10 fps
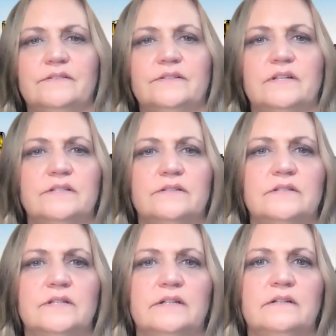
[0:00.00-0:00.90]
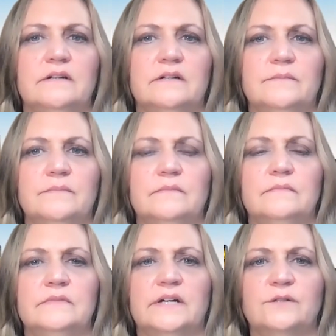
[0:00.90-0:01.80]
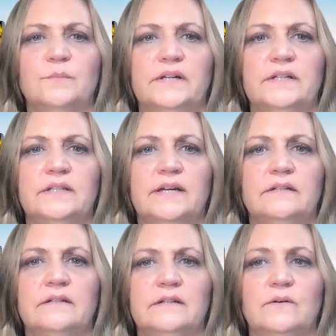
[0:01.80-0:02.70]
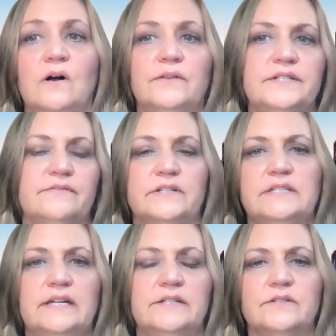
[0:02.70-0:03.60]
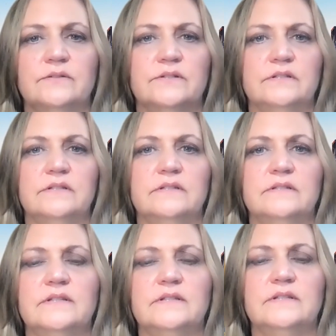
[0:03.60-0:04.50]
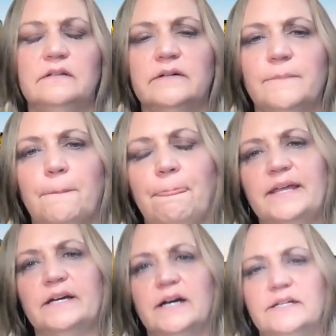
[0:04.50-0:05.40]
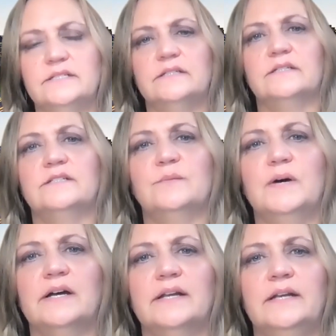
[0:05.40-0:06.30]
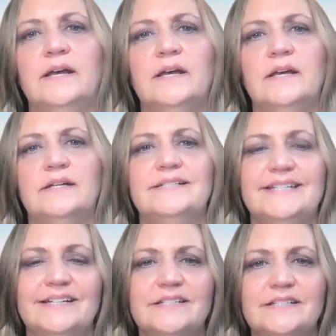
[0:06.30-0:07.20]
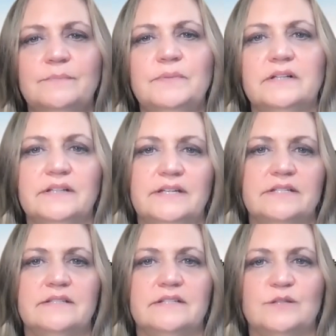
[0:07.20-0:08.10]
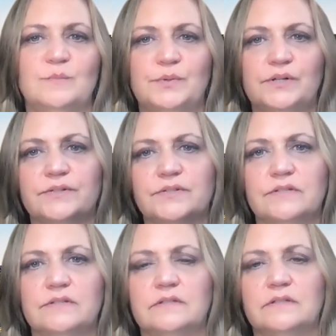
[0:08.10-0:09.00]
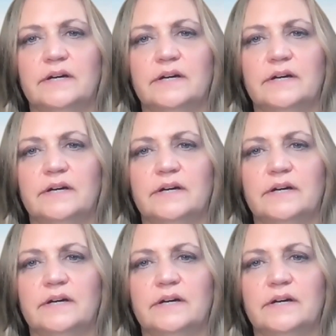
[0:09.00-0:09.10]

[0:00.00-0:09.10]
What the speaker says: as you said, Dr. Blaine, and then all the different data sources that Katya touched upon. Data typically is dispersed